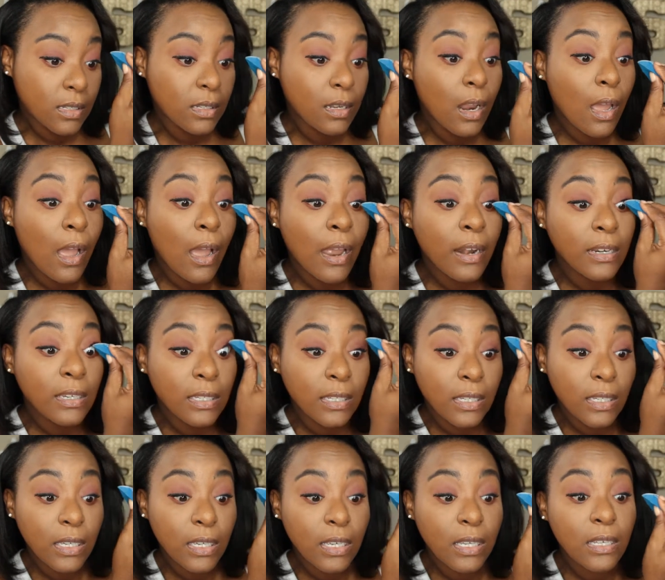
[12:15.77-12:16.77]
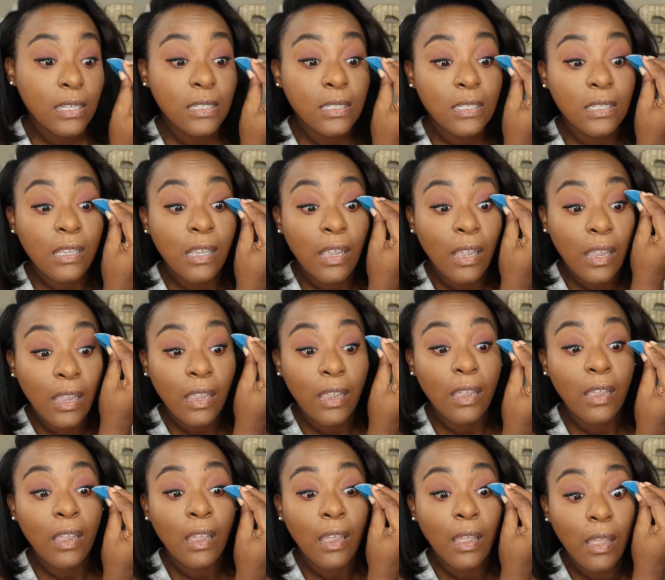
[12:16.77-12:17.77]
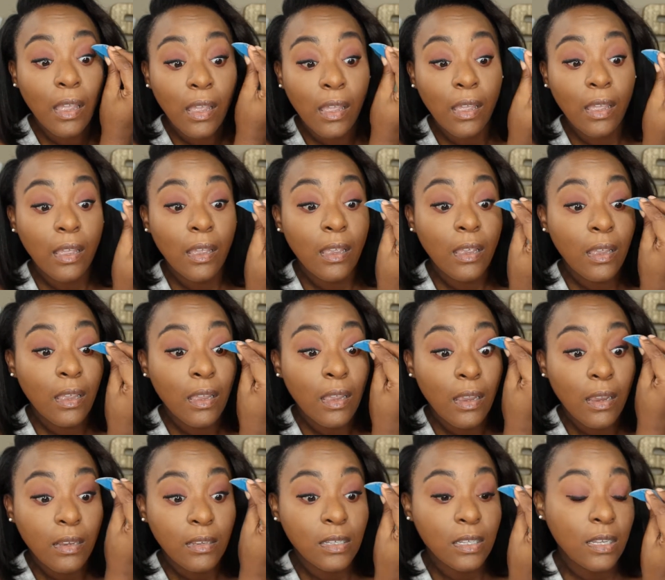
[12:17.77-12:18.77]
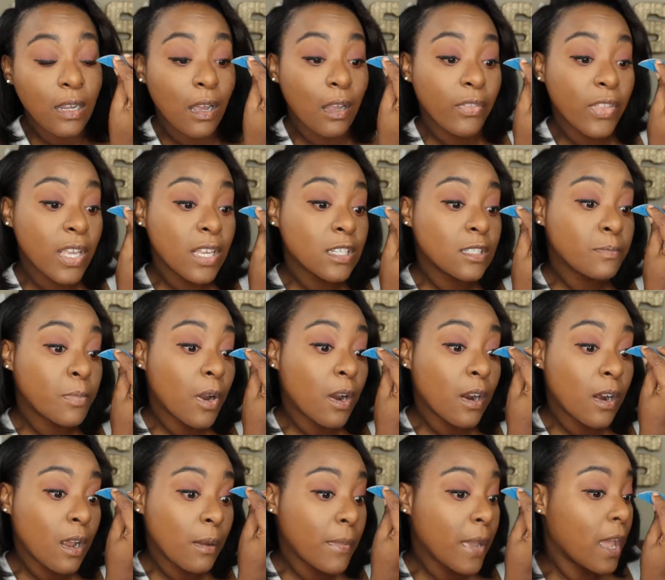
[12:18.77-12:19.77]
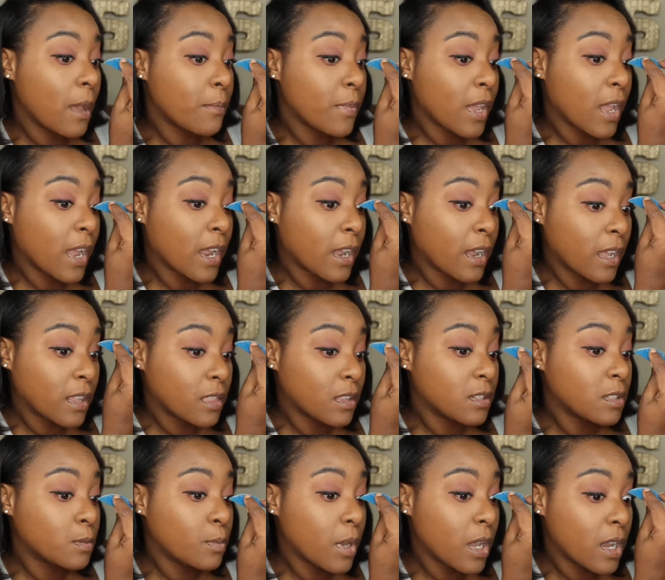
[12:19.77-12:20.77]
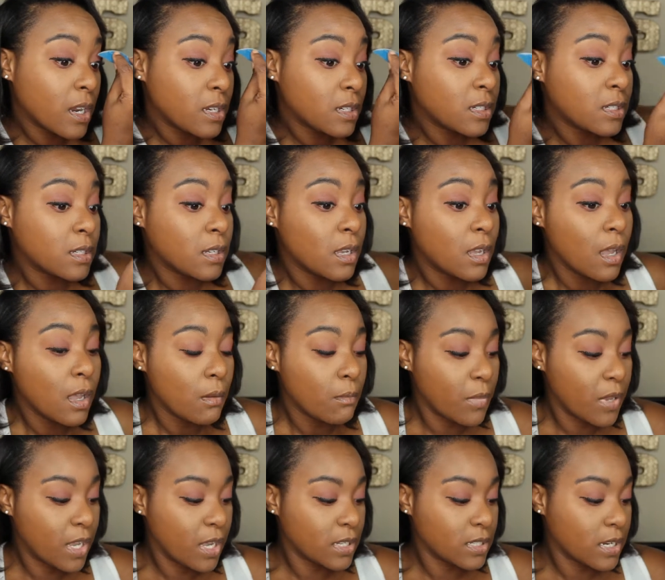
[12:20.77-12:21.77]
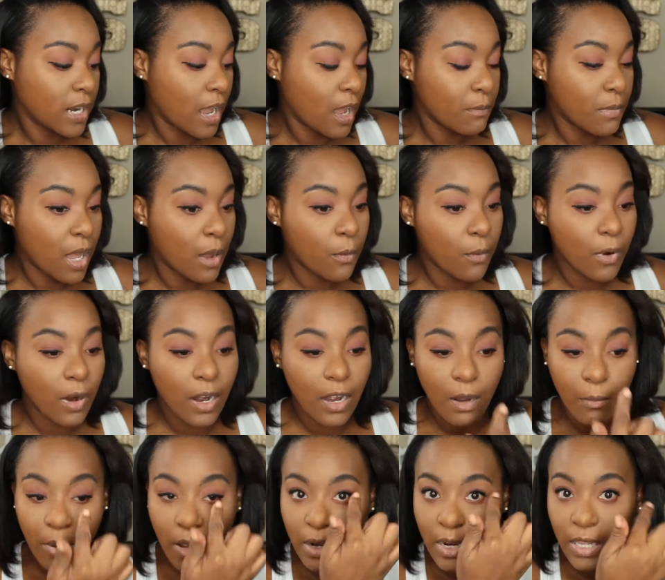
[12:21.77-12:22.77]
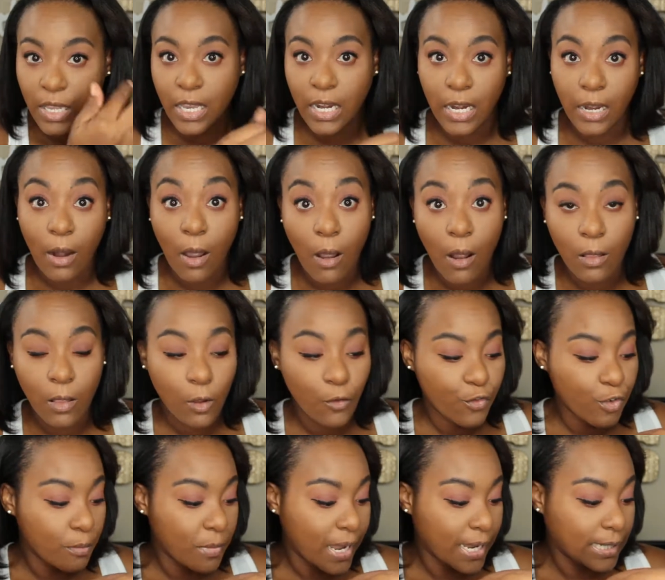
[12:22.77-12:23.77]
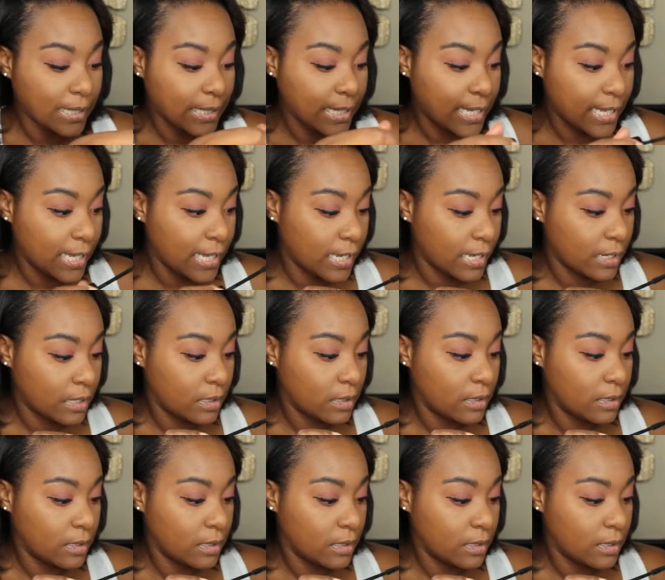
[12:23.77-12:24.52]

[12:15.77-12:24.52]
Not easy. So now this part, I'm happy I cut this sponge because now I'm not worried about it getting all over my lid.